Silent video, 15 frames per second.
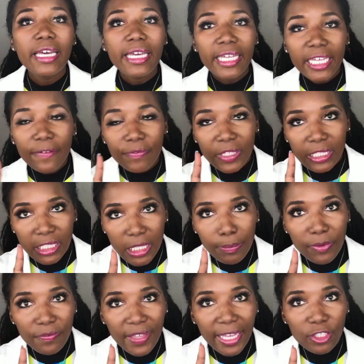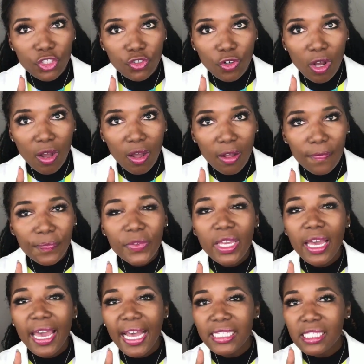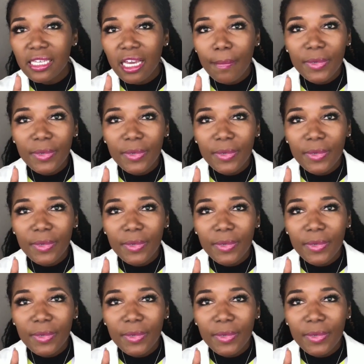if the tip of that straw has come